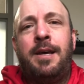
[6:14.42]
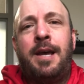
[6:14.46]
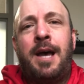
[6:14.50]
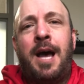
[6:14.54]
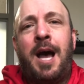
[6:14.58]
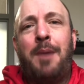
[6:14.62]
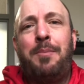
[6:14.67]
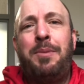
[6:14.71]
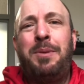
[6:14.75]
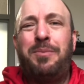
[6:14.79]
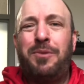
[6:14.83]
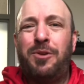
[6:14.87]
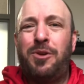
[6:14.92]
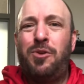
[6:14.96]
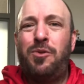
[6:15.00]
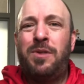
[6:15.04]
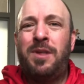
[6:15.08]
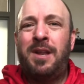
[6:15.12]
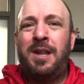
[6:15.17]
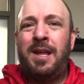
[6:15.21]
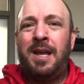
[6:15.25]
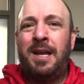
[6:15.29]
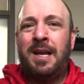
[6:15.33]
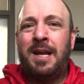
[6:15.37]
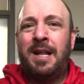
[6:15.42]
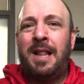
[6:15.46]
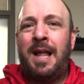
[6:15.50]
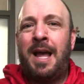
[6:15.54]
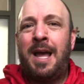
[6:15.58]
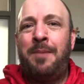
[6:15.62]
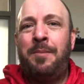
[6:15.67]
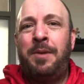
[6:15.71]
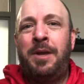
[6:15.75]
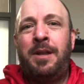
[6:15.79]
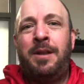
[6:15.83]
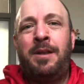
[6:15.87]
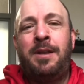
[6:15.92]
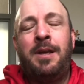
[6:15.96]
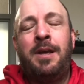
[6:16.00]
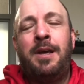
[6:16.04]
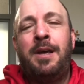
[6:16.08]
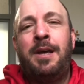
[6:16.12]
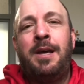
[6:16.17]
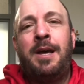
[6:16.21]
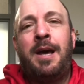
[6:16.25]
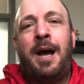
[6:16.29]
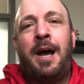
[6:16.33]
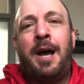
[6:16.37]
People use it in climbing
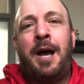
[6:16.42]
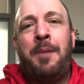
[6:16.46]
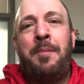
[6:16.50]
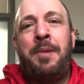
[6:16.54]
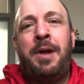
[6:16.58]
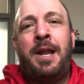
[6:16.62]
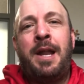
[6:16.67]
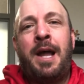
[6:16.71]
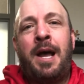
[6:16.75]
and